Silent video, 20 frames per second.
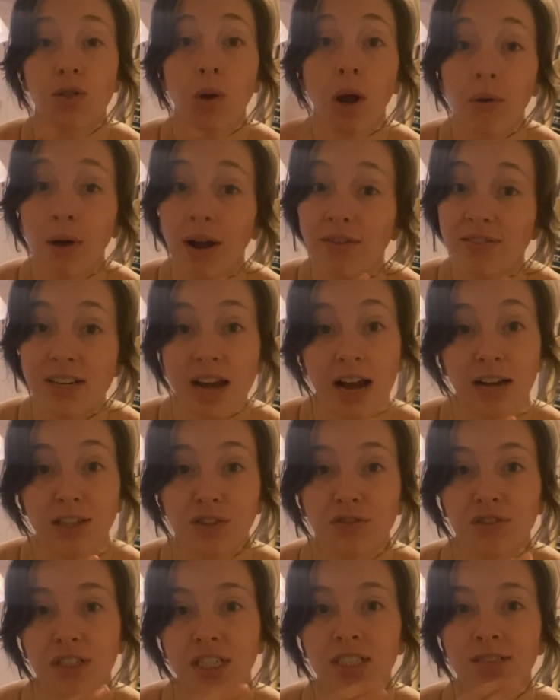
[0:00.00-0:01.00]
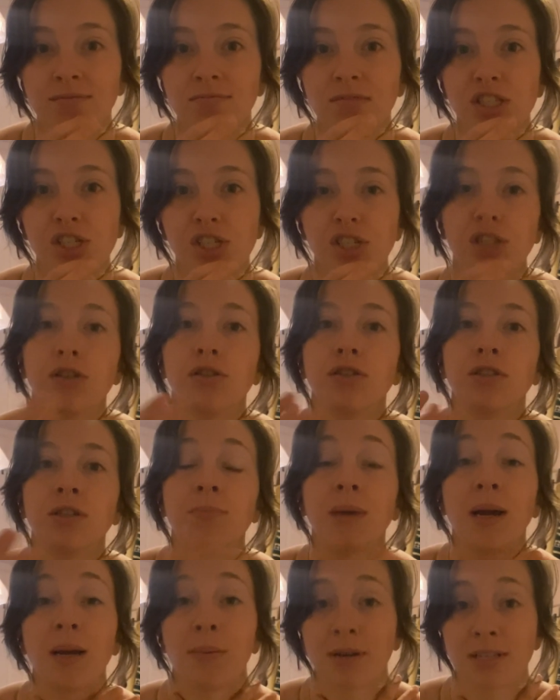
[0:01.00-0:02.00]
I arrived in Asheville to
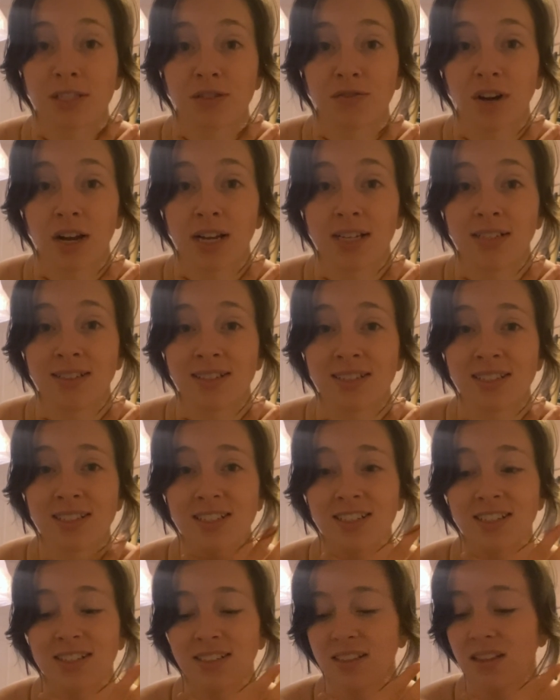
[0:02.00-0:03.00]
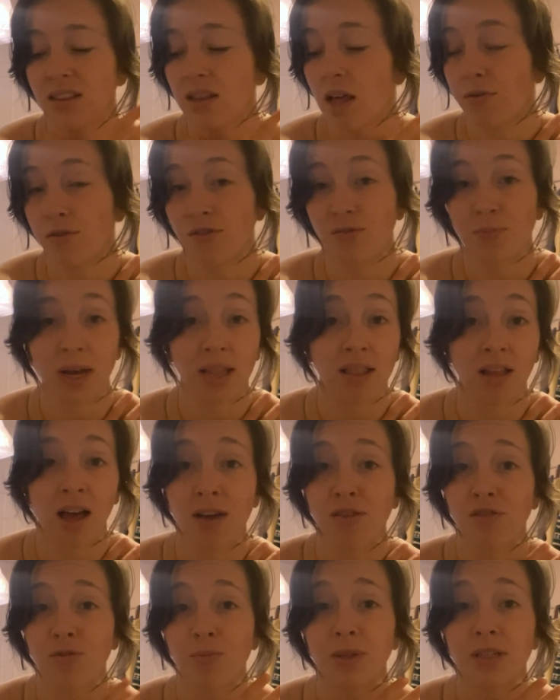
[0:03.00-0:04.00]
my best friend, love of my
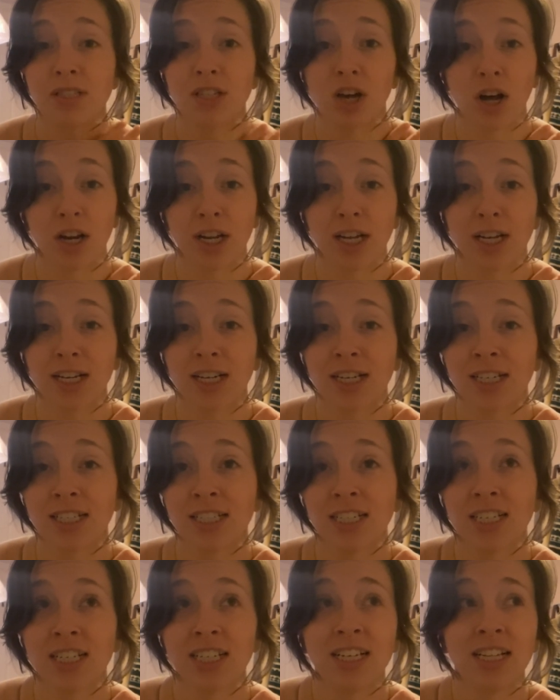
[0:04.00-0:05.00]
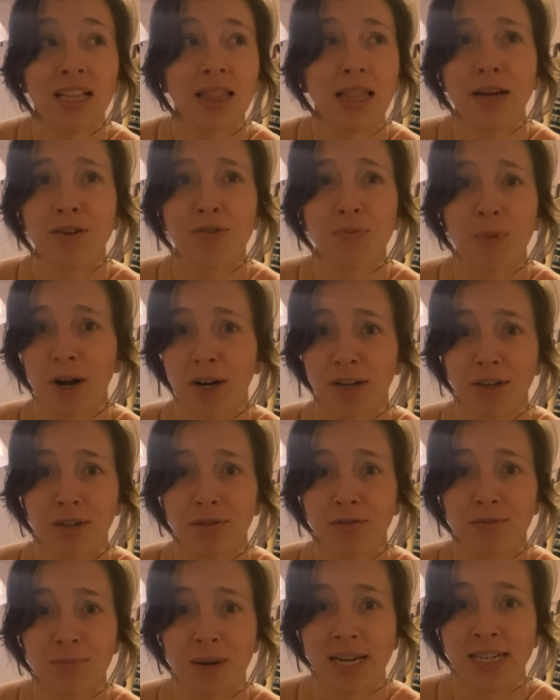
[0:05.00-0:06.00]
life, platonic life partner
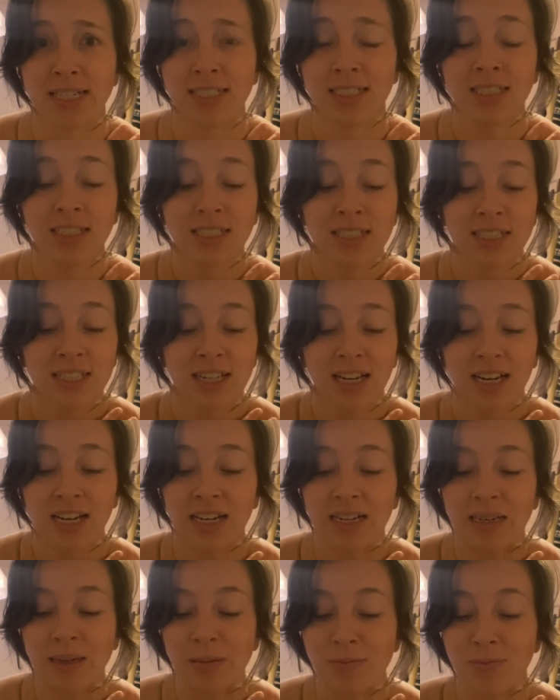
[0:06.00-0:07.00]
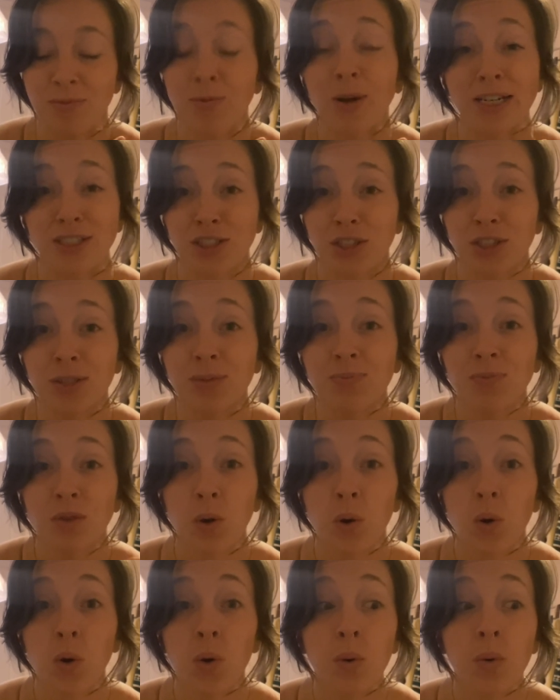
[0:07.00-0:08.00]
of mine, Rachel,
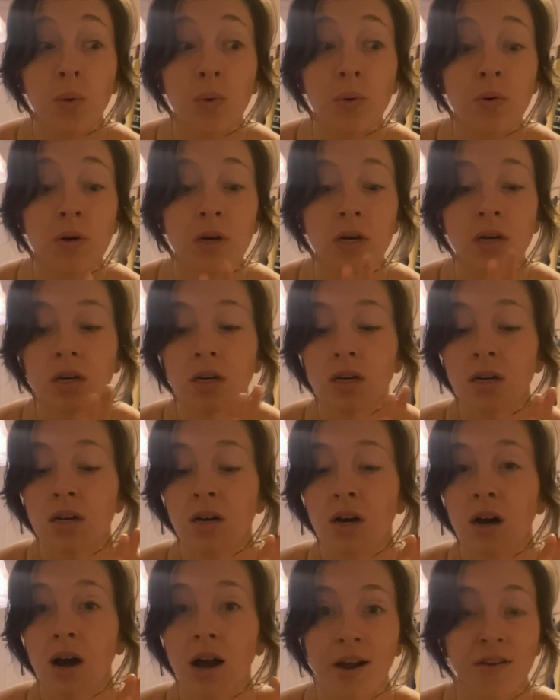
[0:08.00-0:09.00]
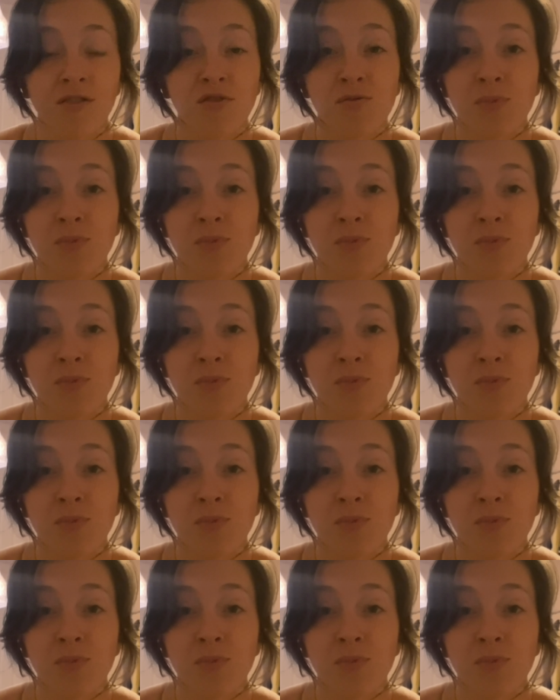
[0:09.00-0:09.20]
who I